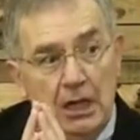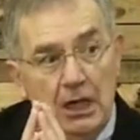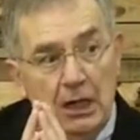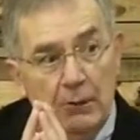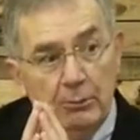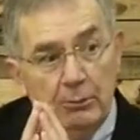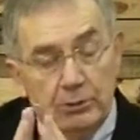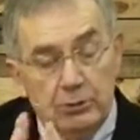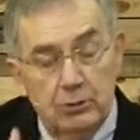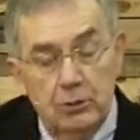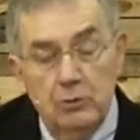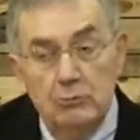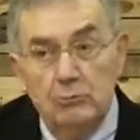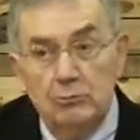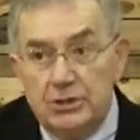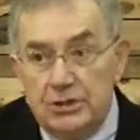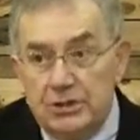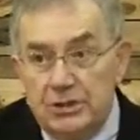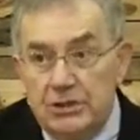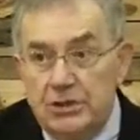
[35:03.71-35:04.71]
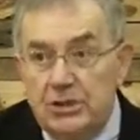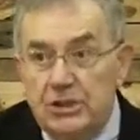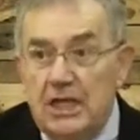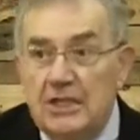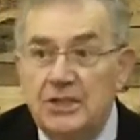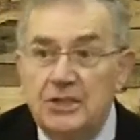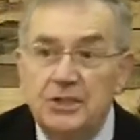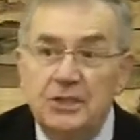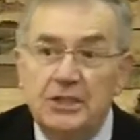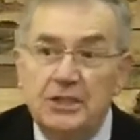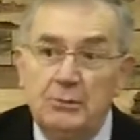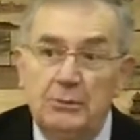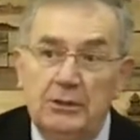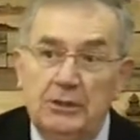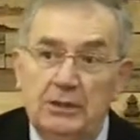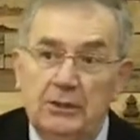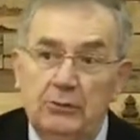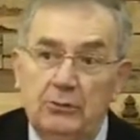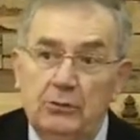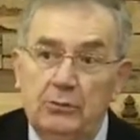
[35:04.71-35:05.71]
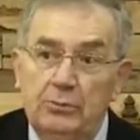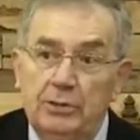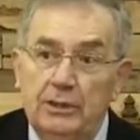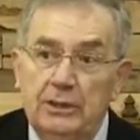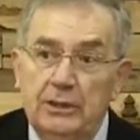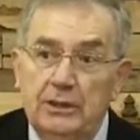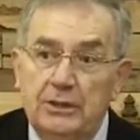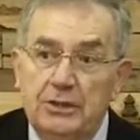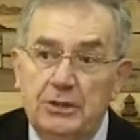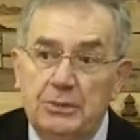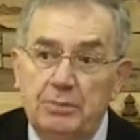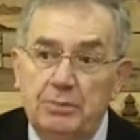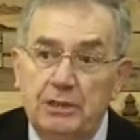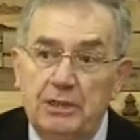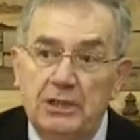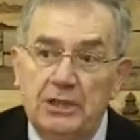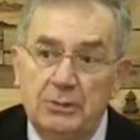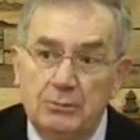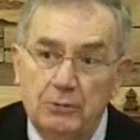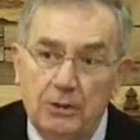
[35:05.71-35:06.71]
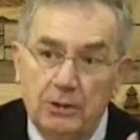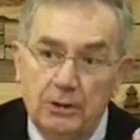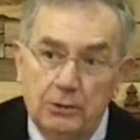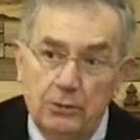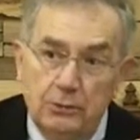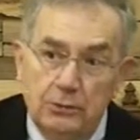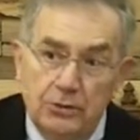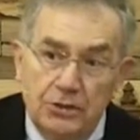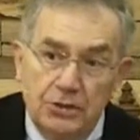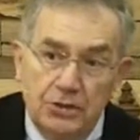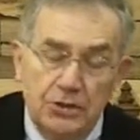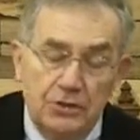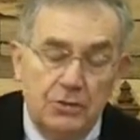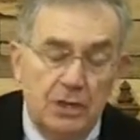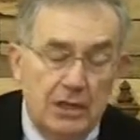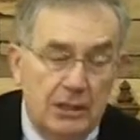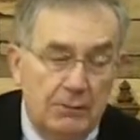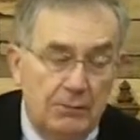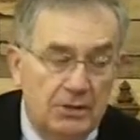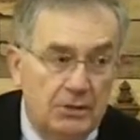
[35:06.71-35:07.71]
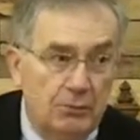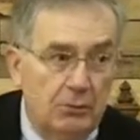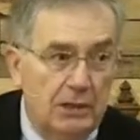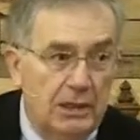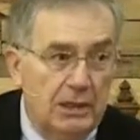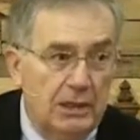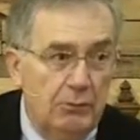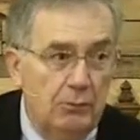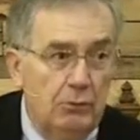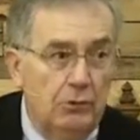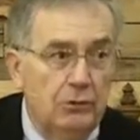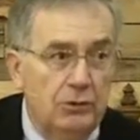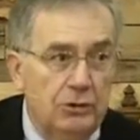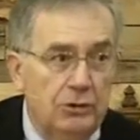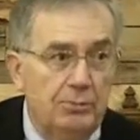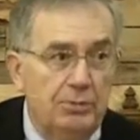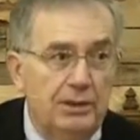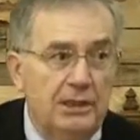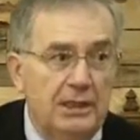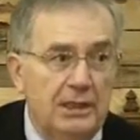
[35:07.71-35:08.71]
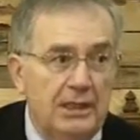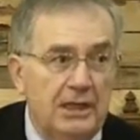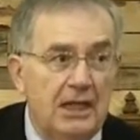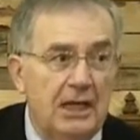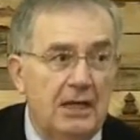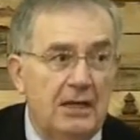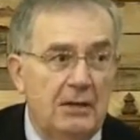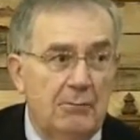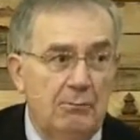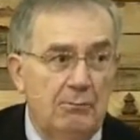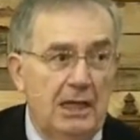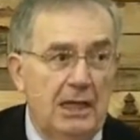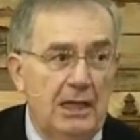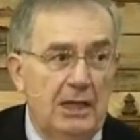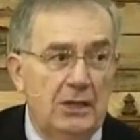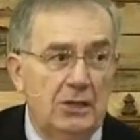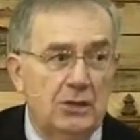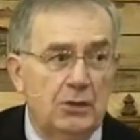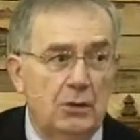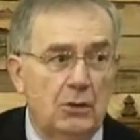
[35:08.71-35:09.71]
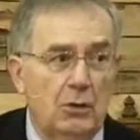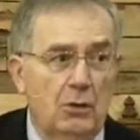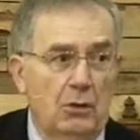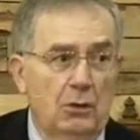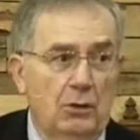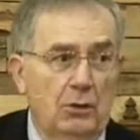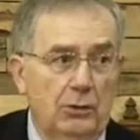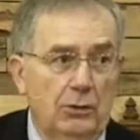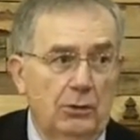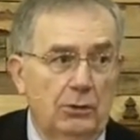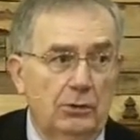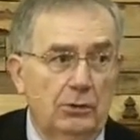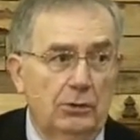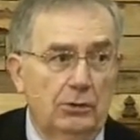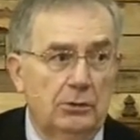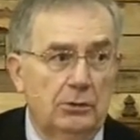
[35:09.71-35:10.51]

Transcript: Upon whom was the chastisement that would bring us peace, with whose stripes we would be made whole.